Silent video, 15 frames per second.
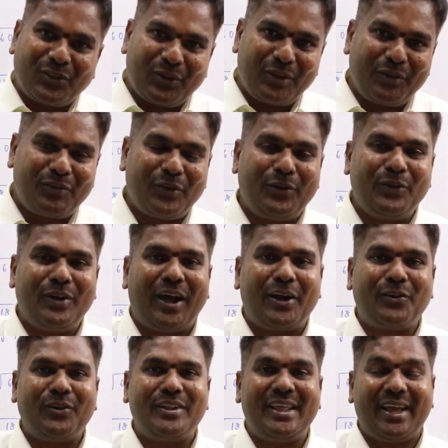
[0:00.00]
So if you do
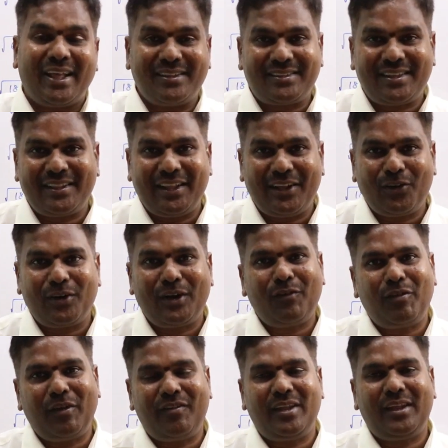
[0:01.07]
not know the answer, then
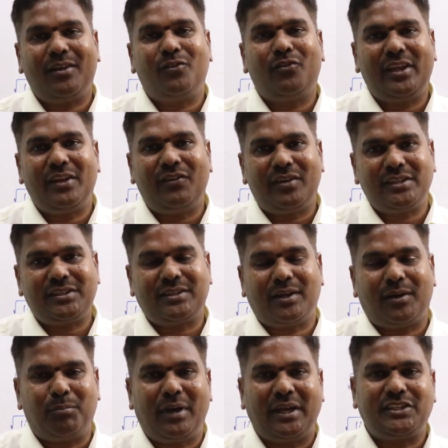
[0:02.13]
only we
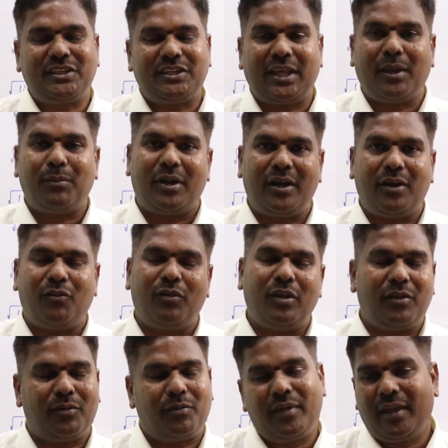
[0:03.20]
invest much time,
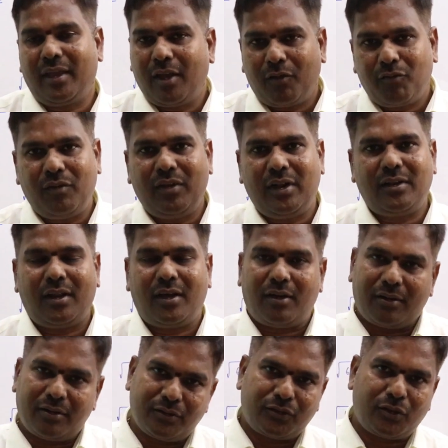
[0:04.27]
and we
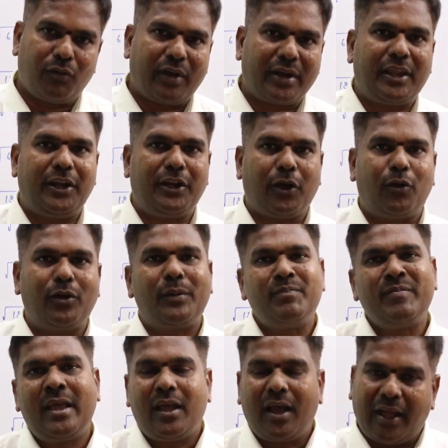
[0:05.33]
will so work it
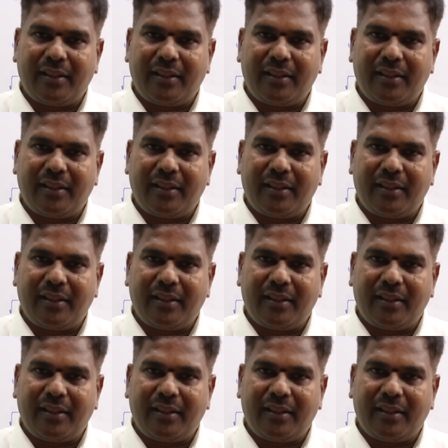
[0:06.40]
out.